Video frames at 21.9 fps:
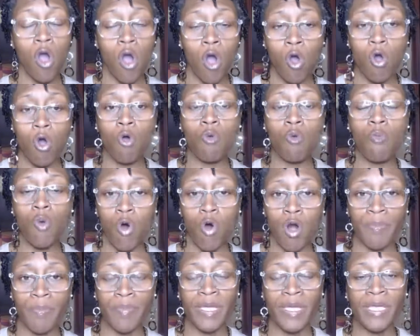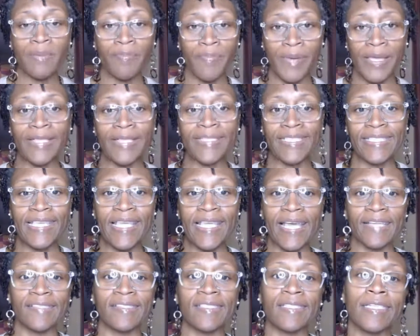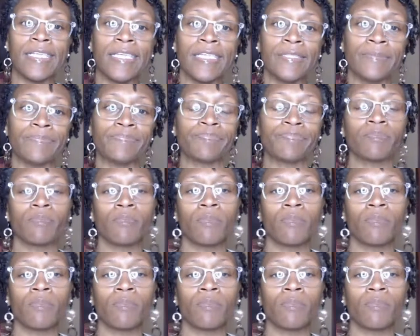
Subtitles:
comorbid PTSD.